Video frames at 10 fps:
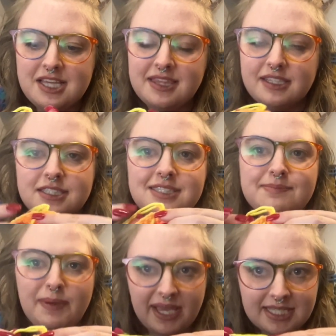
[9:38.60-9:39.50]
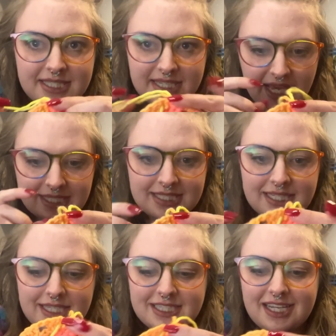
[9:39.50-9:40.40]
the space next to
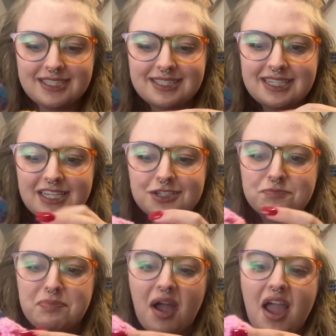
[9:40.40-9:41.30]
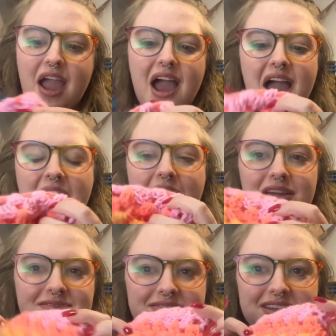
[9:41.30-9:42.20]
the chain stitch, but I
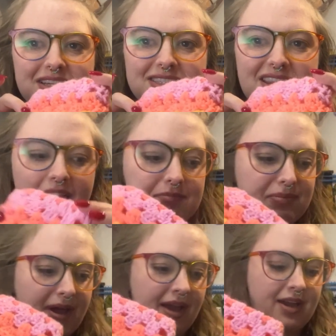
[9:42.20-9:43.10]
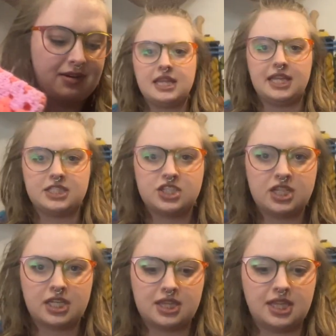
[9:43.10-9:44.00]
don't think it's that bad. Let's
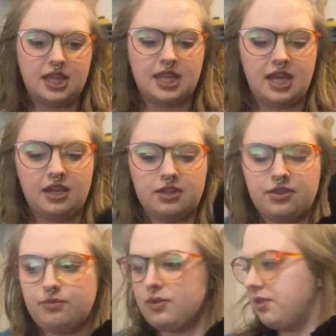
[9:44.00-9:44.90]
check the length with